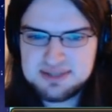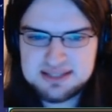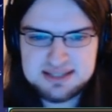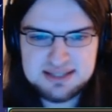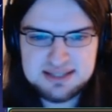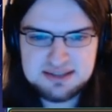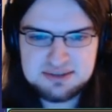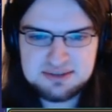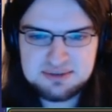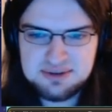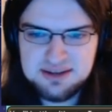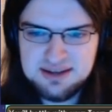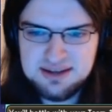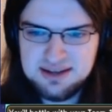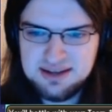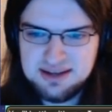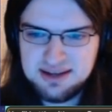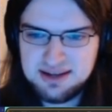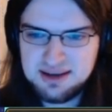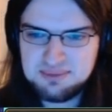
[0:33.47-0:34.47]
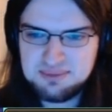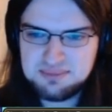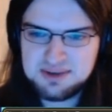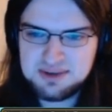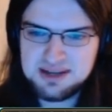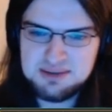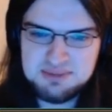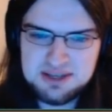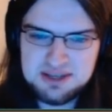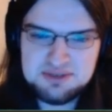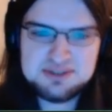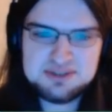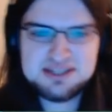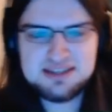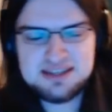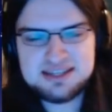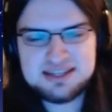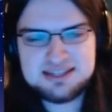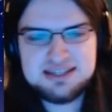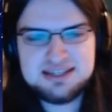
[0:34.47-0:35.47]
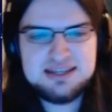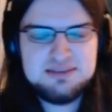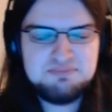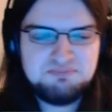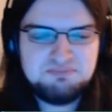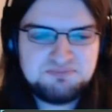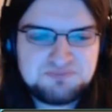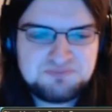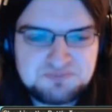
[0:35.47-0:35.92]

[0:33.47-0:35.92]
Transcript: So, I'm going to be using this team